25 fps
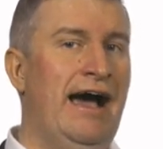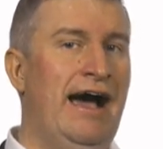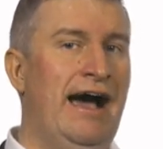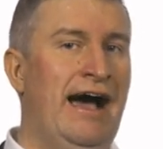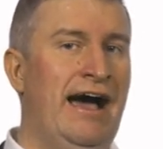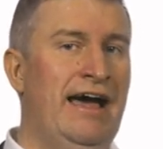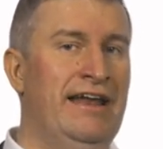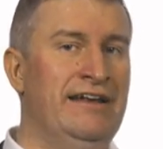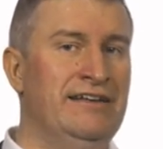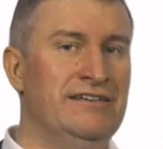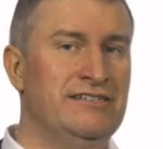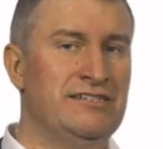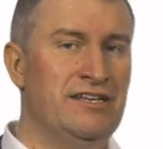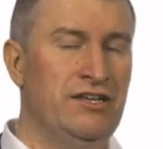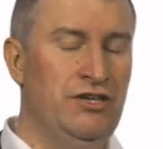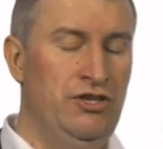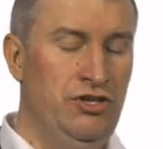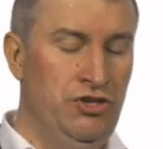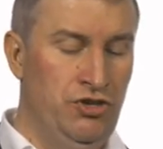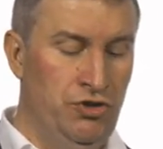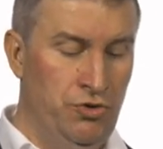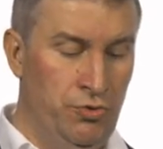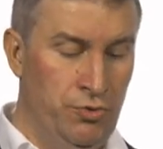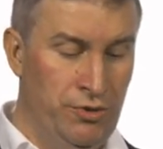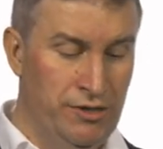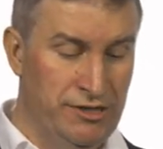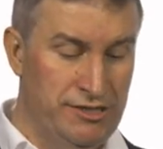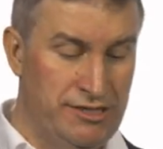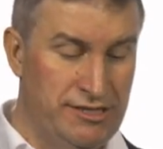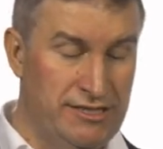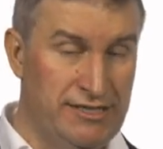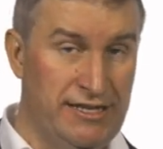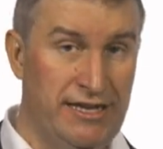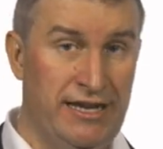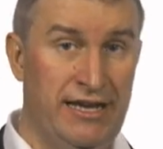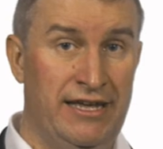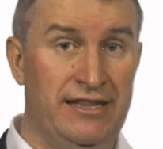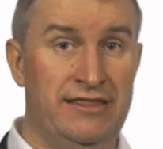and you will
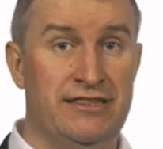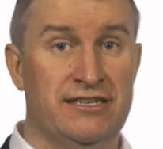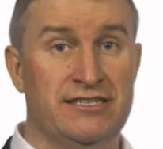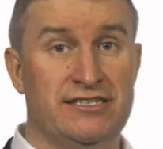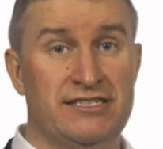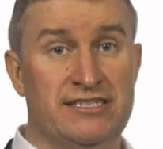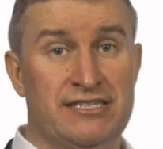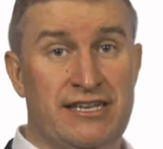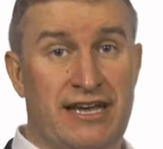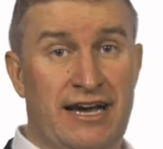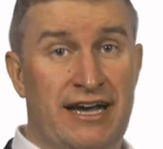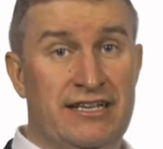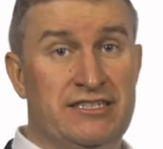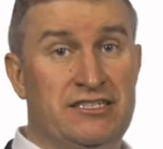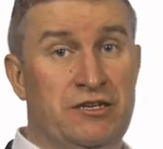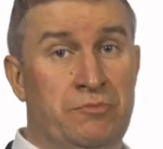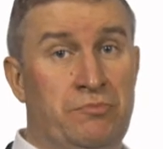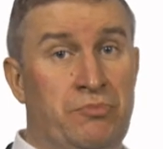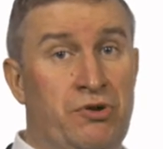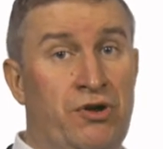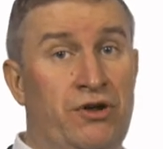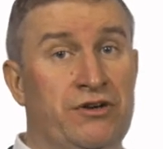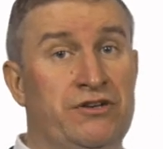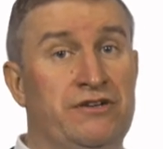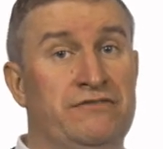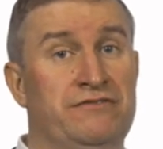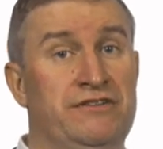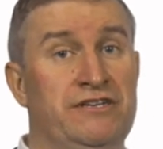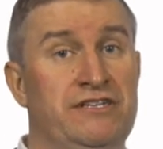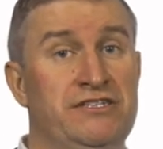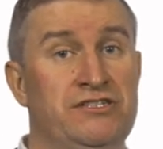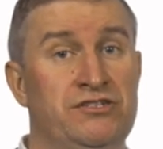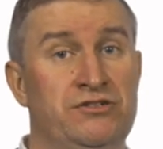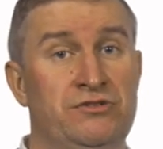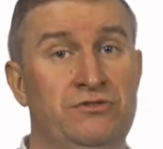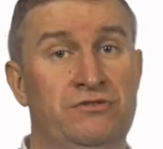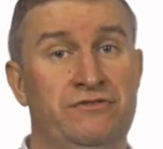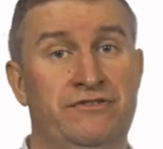see the scatter plot of these
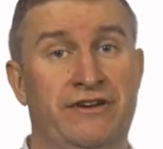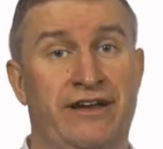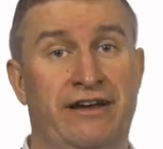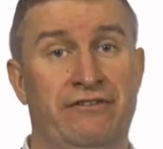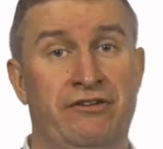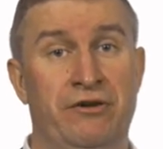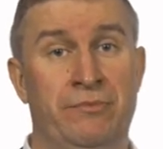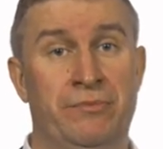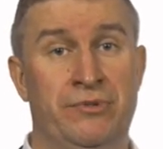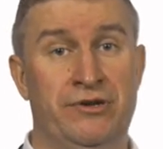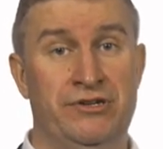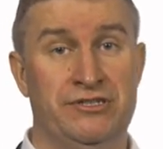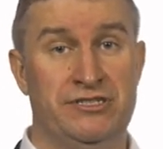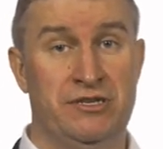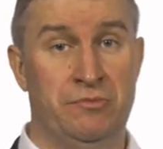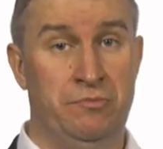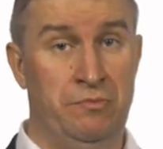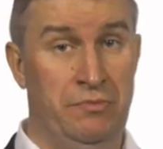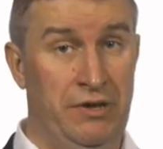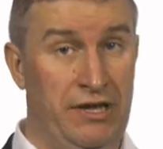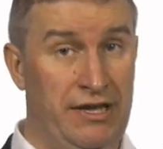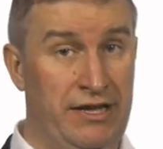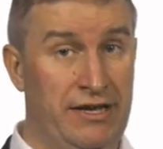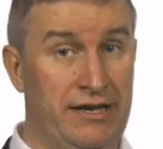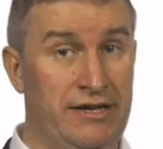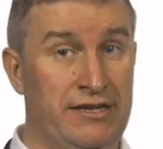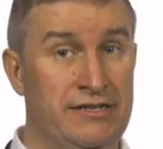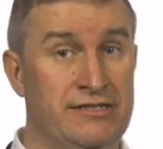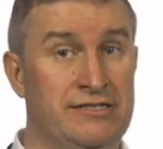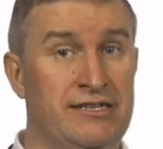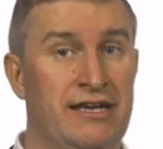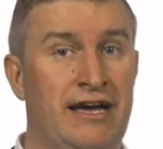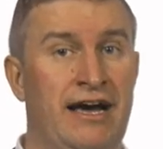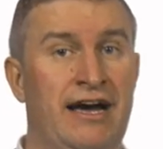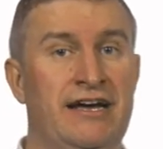two variables appears